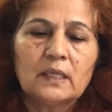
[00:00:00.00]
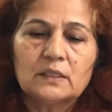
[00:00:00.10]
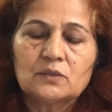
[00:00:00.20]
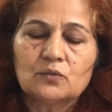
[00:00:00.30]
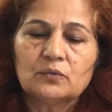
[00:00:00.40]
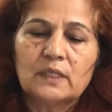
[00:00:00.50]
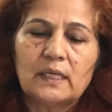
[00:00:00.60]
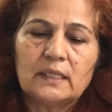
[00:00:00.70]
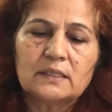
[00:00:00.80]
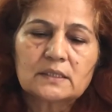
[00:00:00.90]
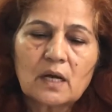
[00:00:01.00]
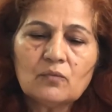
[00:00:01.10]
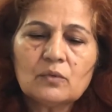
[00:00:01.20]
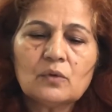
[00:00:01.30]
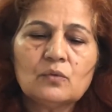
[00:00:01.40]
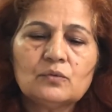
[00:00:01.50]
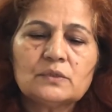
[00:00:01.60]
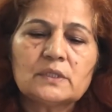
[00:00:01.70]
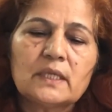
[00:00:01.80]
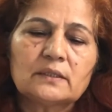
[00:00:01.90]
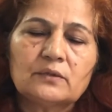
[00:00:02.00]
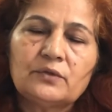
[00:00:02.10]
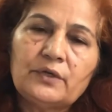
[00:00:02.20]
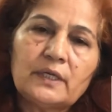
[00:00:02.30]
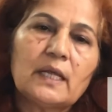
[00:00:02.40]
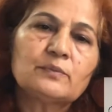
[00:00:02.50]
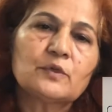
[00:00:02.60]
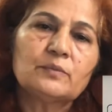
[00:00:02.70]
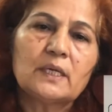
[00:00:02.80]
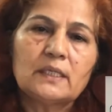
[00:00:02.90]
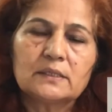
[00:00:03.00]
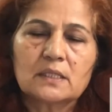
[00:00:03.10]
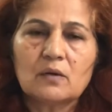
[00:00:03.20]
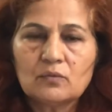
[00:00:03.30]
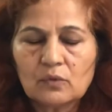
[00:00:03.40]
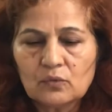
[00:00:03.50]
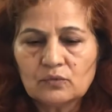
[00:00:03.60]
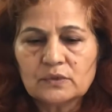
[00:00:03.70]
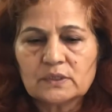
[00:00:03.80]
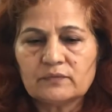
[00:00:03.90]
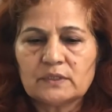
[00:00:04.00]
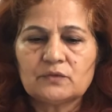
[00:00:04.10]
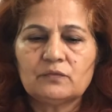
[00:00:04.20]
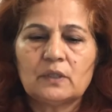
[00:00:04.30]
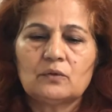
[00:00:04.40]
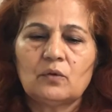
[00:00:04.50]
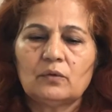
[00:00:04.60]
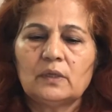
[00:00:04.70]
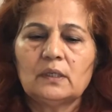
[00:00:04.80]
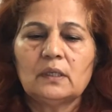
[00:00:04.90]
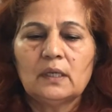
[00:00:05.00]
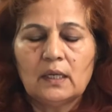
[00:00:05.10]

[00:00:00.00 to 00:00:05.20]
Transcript: So the discount loans, there are the three types of the discount loans which we are talking: